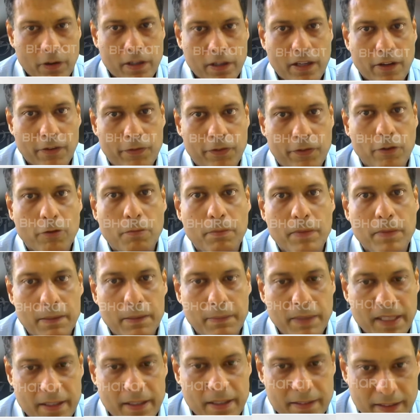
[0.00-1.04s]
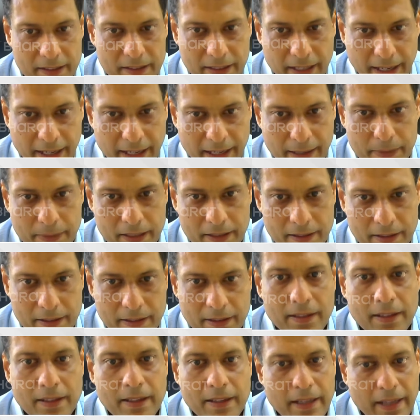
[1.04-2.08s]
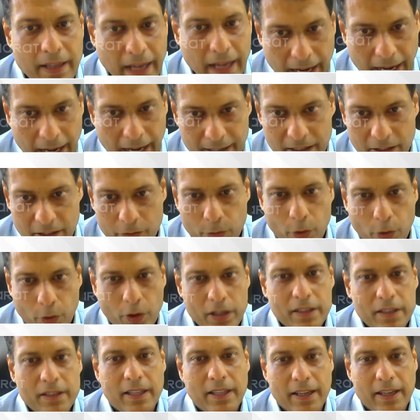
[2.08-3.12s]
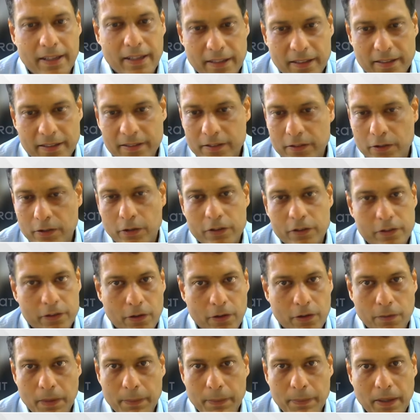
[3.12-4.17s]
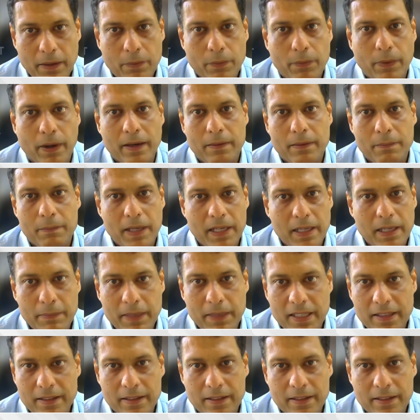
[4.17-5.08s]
few millimeters in diameter. And the wall thickness is also maybe 1 millimeter,